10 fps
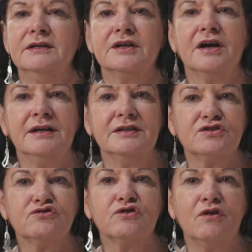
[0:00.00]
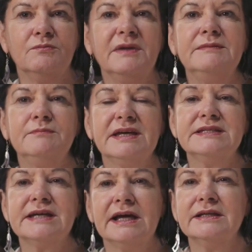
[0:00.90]
the kind of strong men
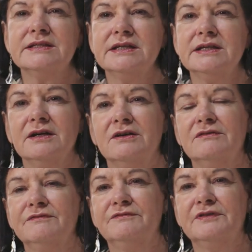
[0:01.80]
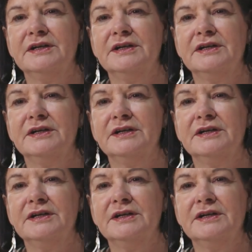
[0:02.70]
mentality of.